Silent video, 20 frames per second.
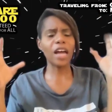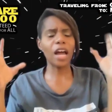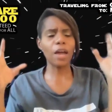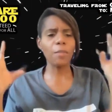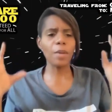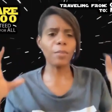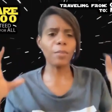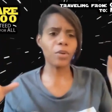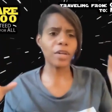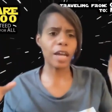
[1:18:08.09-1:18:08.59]
I
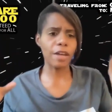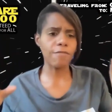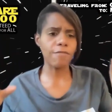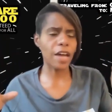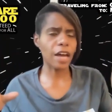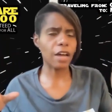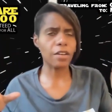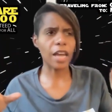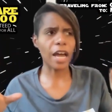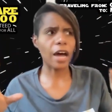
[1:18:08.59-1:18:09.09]
remember when I
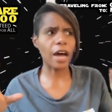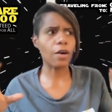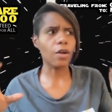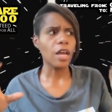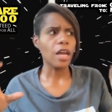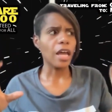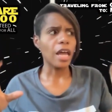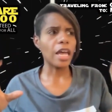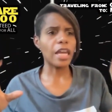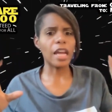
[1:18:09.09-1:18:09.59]
found out,
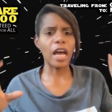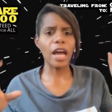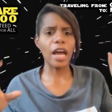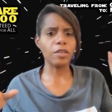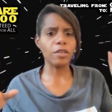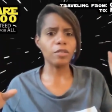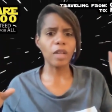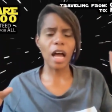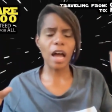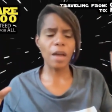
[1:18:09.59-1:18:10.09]
and
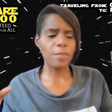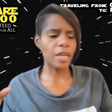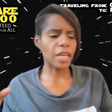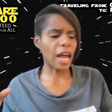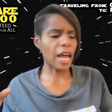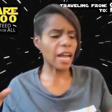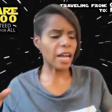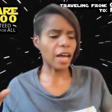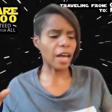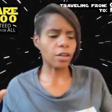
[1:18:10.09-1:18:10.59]

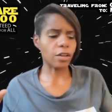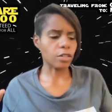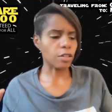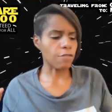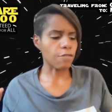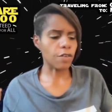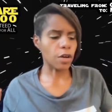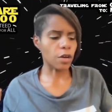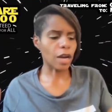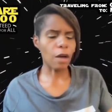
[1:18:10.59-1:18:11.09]
I got on the
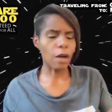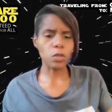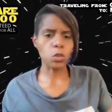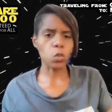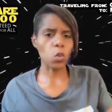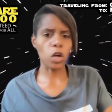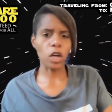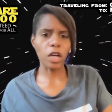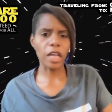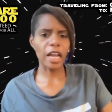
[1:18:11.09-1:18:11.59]
phone, I was
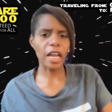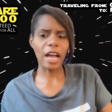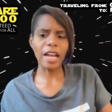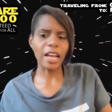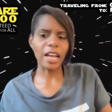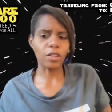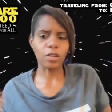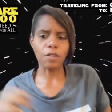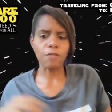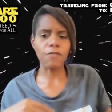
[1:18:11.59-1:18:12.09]
working, I
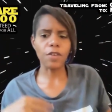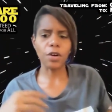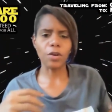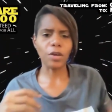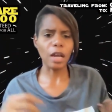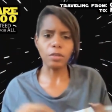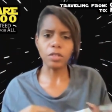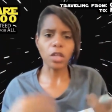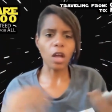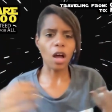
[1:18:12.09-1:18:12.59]
got on the
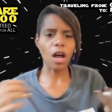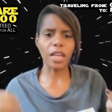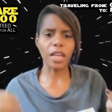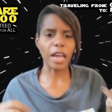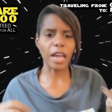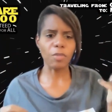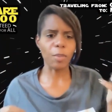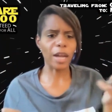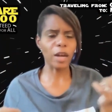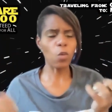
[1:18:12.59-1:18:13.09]
phone, I was
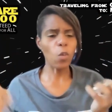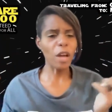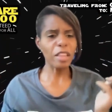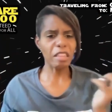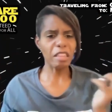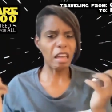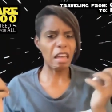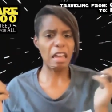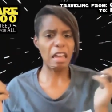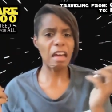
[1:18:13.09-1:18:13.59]
calling everybody, what
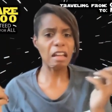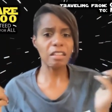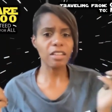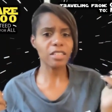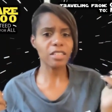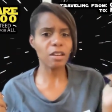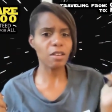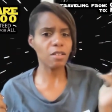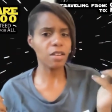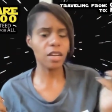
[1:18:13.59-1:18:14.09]
the hell
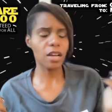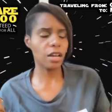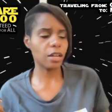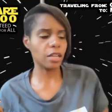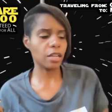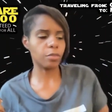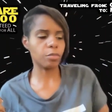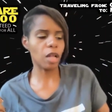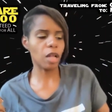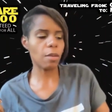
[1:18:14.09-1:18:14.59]
is going on?
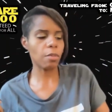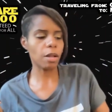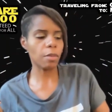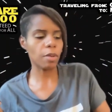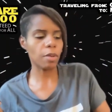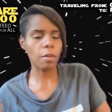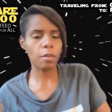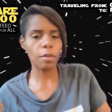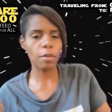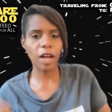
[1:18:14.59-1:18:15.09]
And blah, blah,
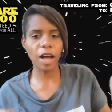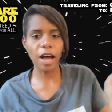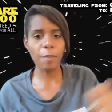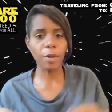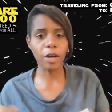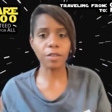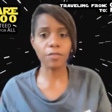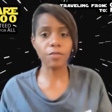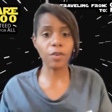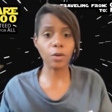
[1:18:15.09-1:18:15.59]
blah, blah, blah. I'm
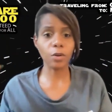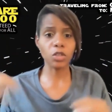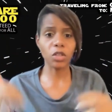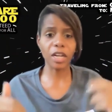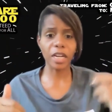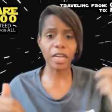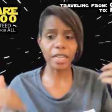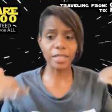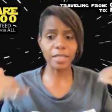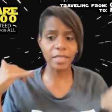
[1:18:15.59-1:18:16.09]
on the phone
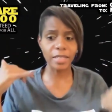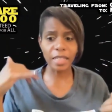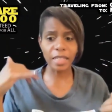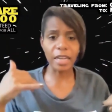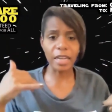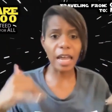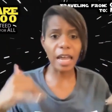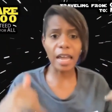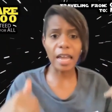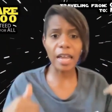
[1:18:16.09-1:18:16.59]
trying to get
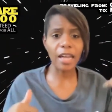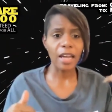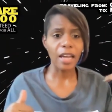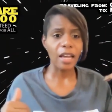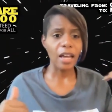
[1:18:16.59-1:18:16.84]
CNA.